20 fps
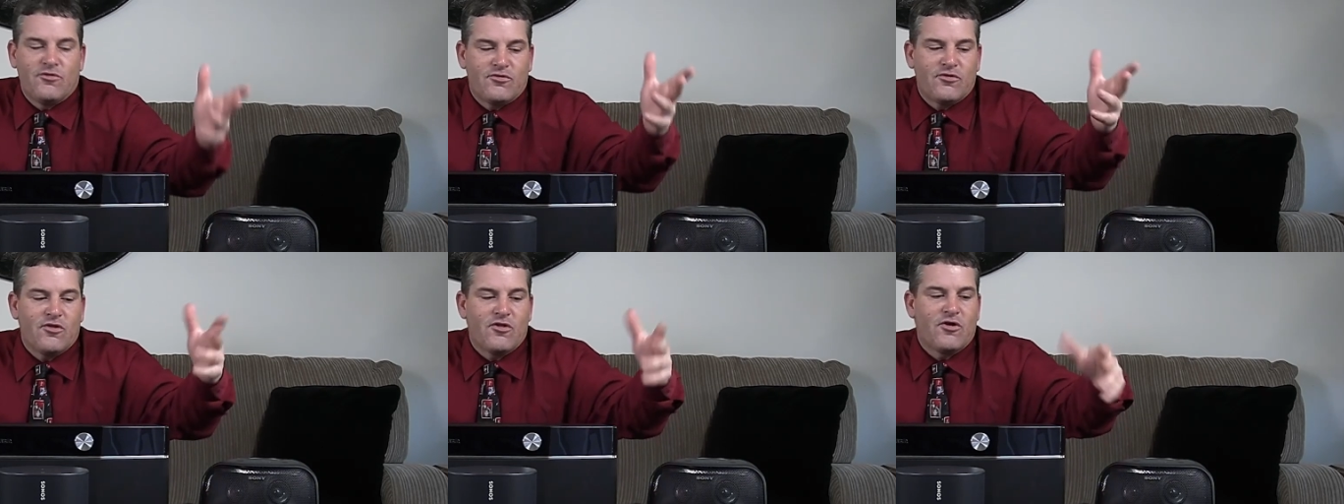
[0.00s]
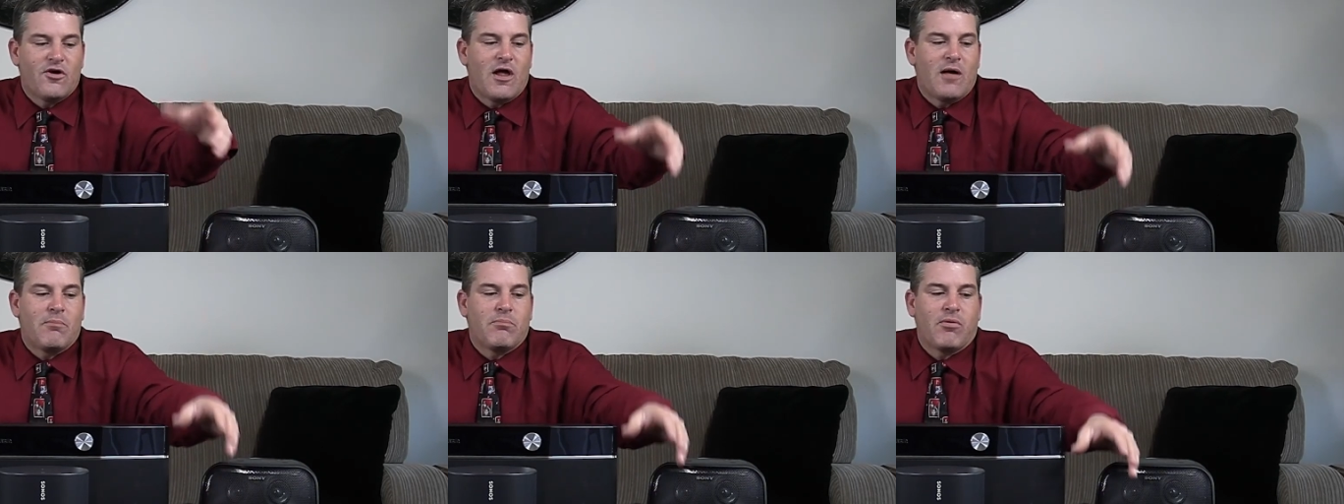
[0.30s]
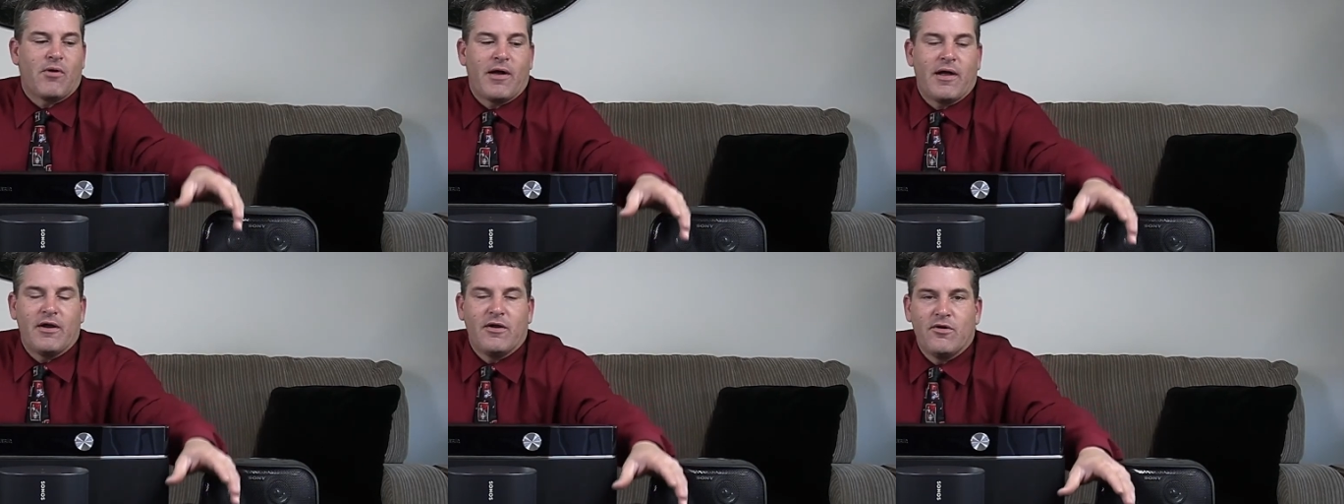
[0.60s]
So they're not
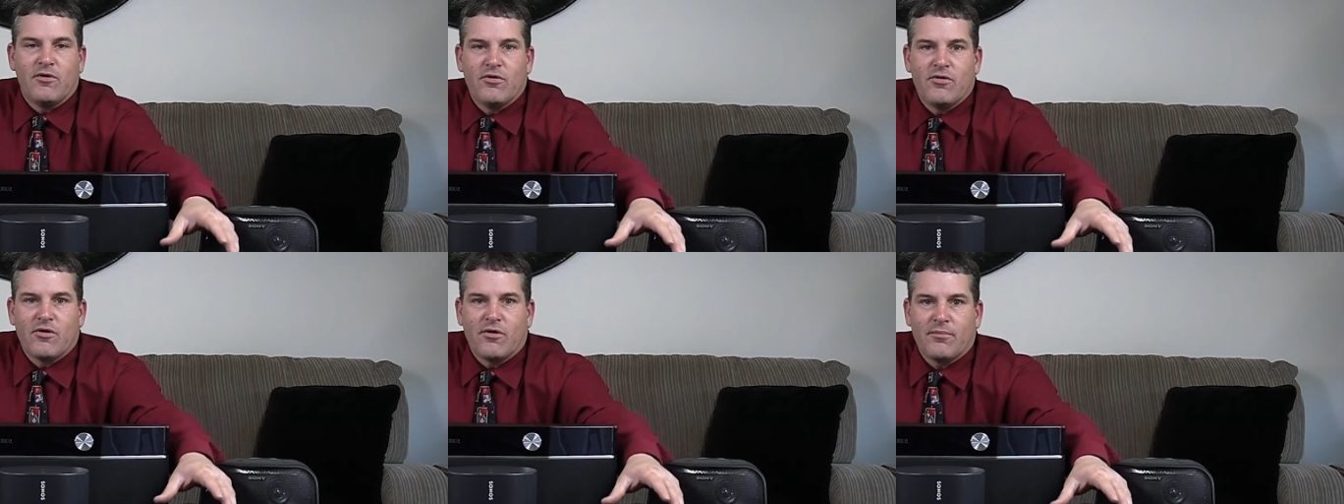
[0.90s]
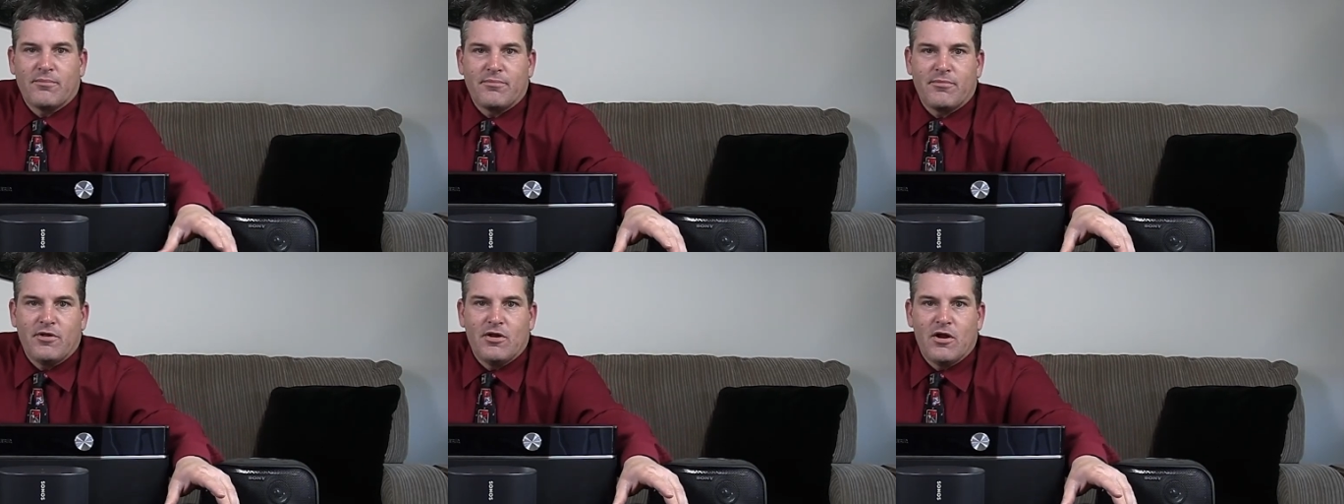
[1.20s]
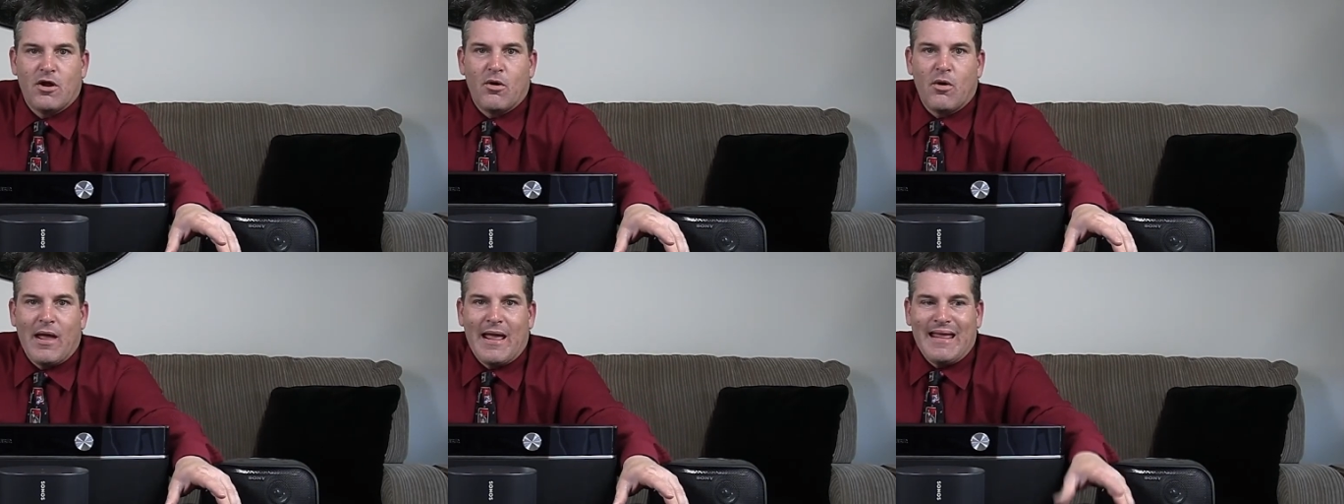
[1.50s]
brand new. They're, you know,